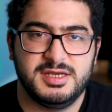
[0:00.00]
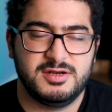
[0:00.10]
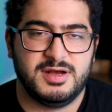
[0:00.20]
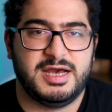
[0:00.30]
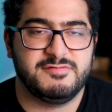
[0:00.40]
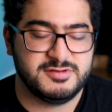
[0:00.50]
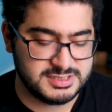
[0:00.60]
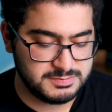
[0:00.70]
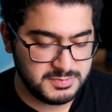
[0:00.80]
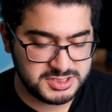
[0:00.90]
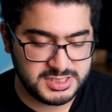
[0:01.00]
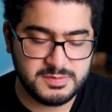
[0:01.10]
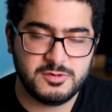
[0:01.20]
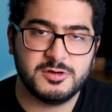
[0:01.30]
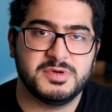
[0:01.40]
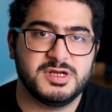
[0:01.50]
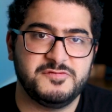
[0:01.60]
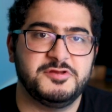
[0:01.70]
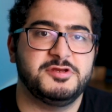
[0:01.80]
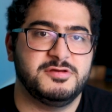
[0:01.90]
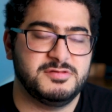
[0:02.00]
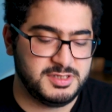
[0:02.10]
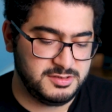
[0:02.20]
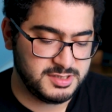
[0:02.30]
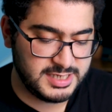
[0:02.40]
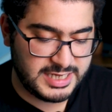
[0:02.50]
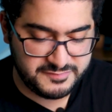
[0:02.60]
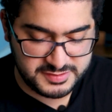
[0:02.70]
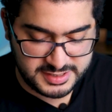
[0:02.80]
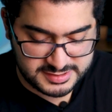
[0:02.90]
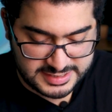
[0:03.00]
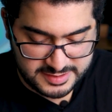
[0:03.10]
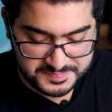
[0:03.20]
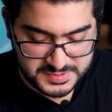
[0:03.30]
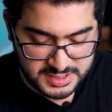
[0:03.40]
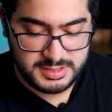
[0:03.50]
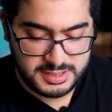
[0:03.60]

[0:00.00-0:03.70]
You don't have those as much anymore, but if you do, then you can have it like that.